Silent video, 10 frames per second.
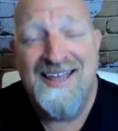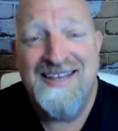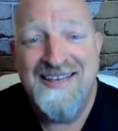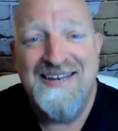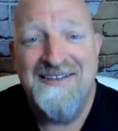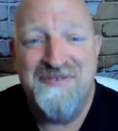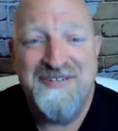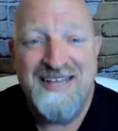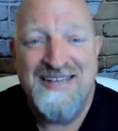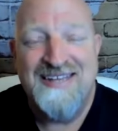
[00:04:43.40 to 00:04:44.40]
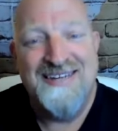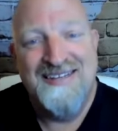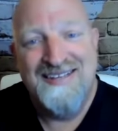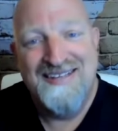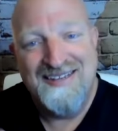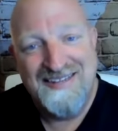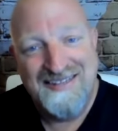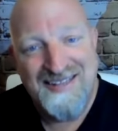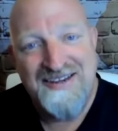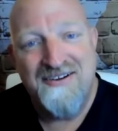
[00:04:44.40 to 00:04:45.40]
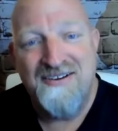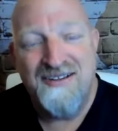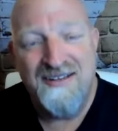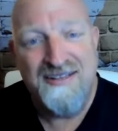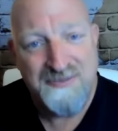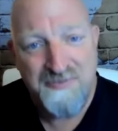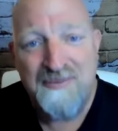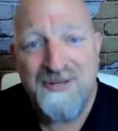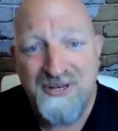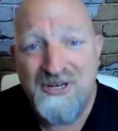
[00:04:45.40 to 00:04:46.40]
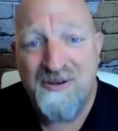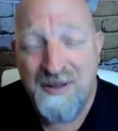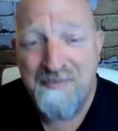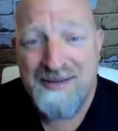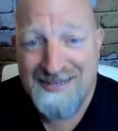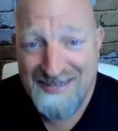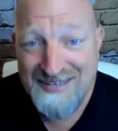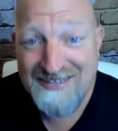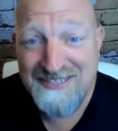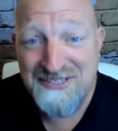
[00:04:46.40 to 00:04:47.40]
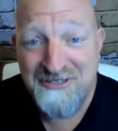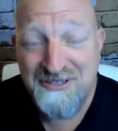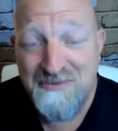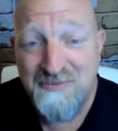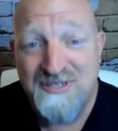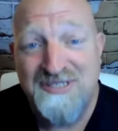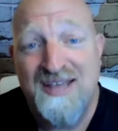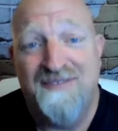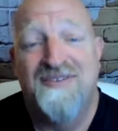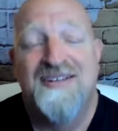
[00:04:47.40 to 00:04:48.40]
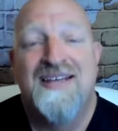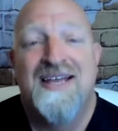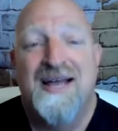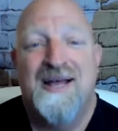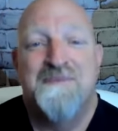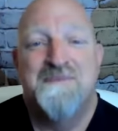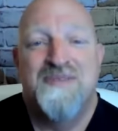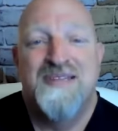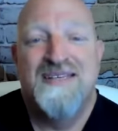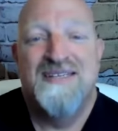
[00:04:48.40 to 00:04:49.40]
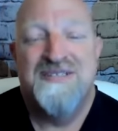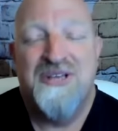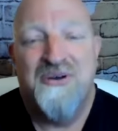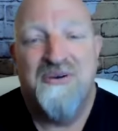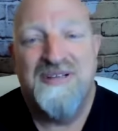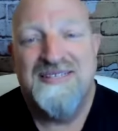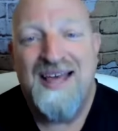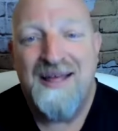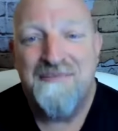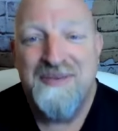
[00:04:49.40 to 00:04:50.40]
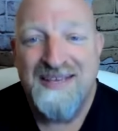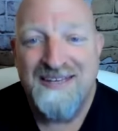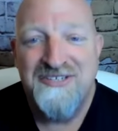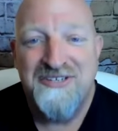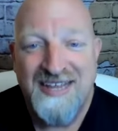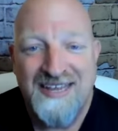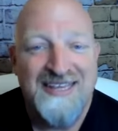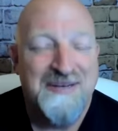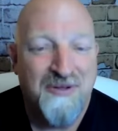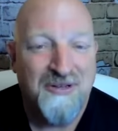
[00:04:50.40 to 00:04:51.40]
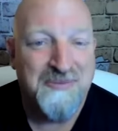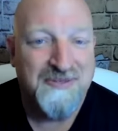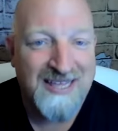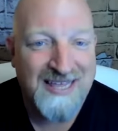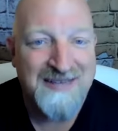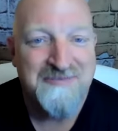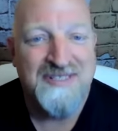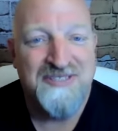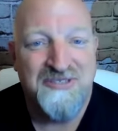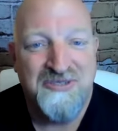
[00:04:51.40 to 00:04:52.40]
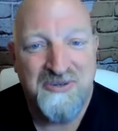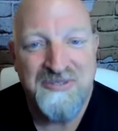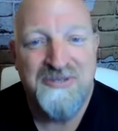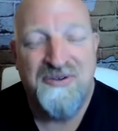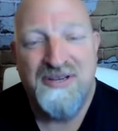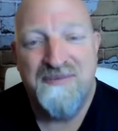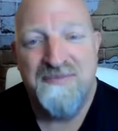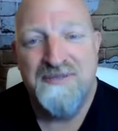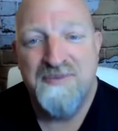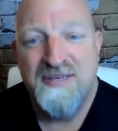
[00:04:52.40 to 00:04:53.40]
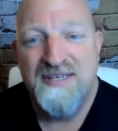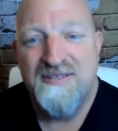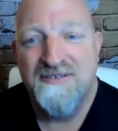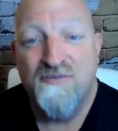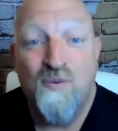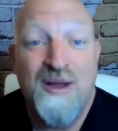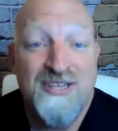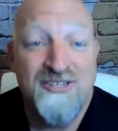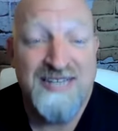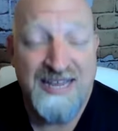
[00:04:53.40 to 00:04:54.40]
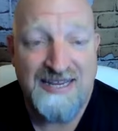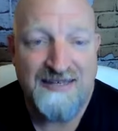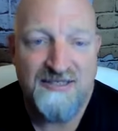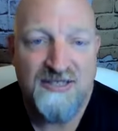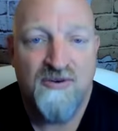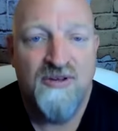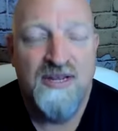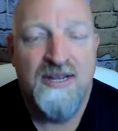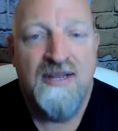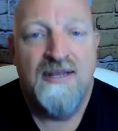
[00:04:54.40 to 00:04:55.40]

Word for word: And again, if you take it again later, it's probably going to go up again because you learn more stuff. Um, so it's not because you're taking it multiple times that your score is going up, it's because of when you take it. So